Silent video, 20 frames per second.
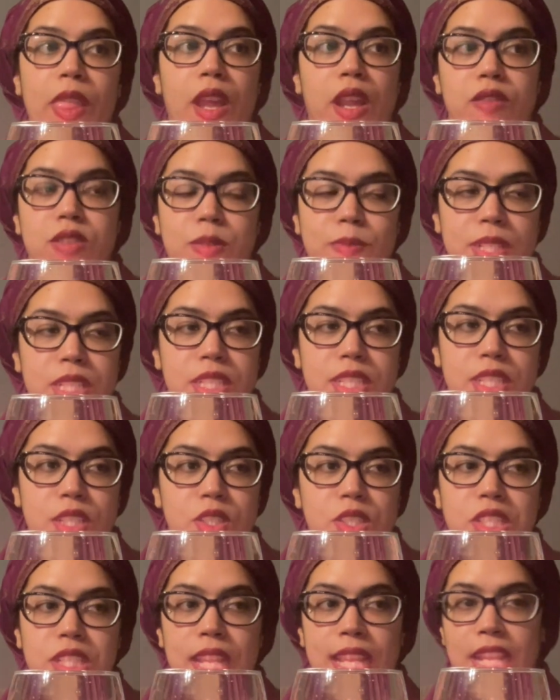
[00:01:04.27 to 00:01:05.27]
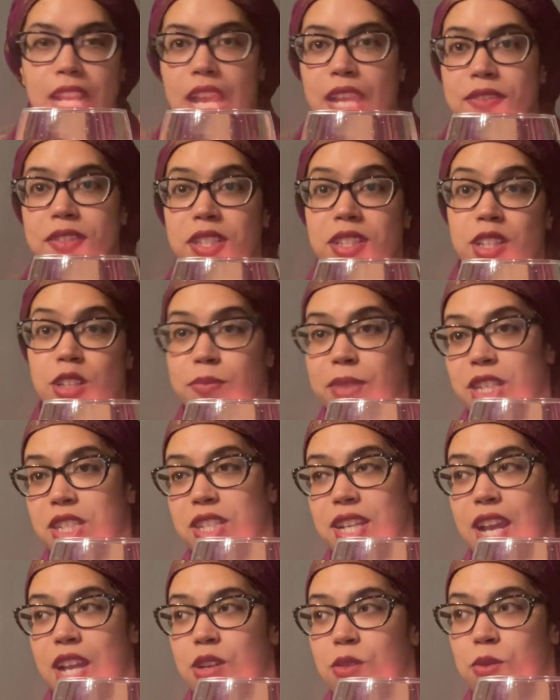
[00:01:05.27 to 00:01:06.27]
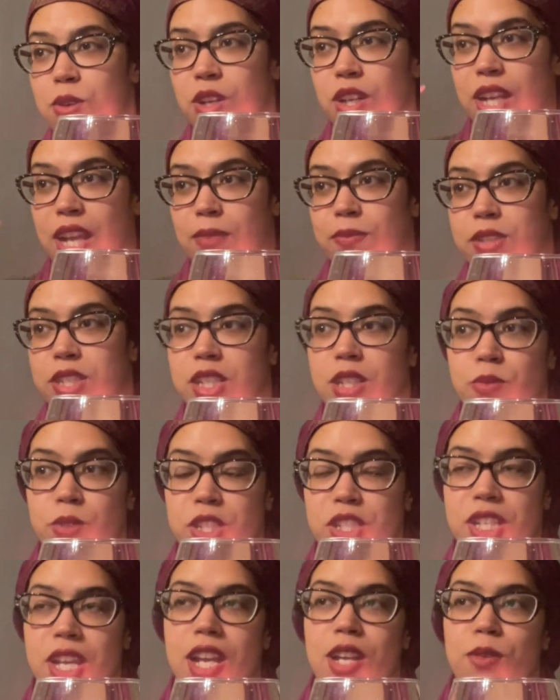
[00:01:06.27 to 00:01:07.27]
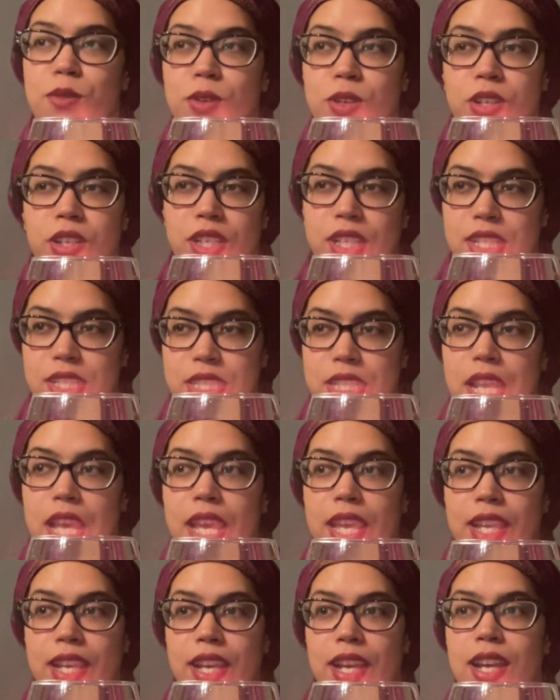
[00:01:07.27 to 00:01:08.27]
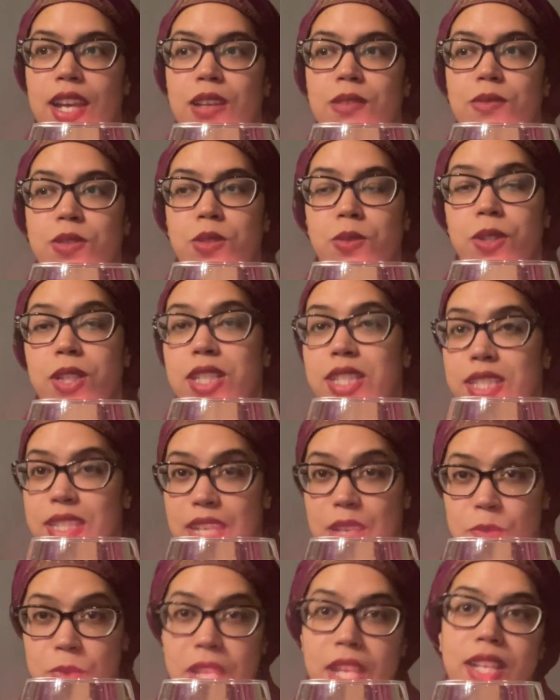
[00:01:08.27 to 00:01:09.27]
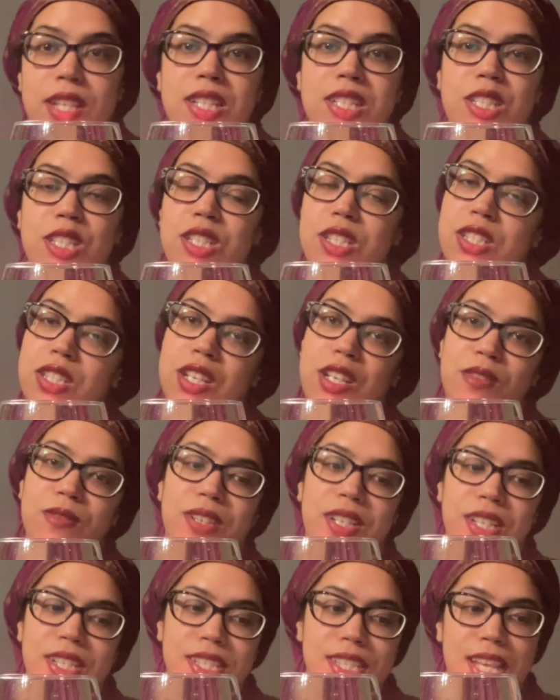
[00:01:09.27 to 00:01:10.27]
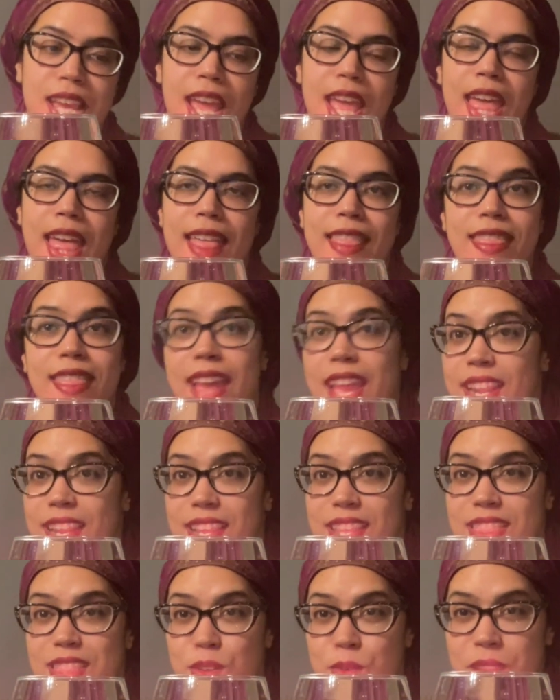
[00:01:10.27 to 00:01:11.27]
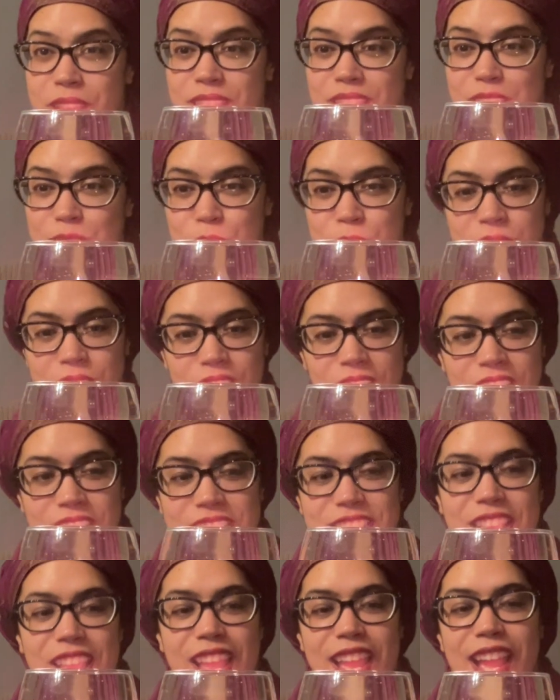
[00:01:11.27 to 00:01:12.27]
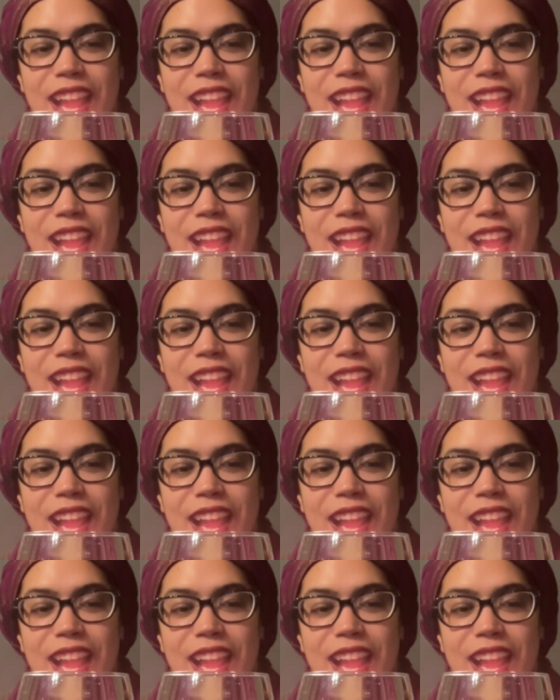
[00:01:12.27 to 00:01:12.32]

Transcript: If somebody tells you like I don't know my shadow work, I'm done with shadow work, it's like, sweetie, stop lying to yourself because that ain't the way that it works.